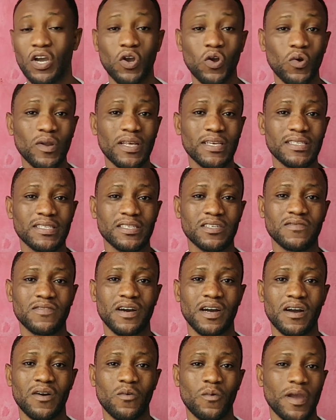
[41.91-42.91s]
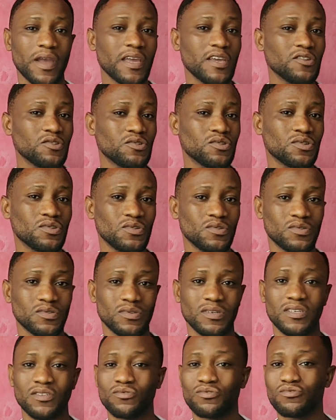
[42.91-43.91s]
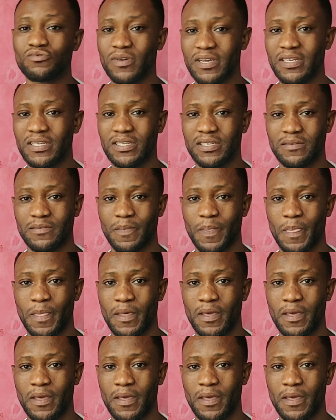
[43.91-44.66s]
gold and silver were introduced into trading.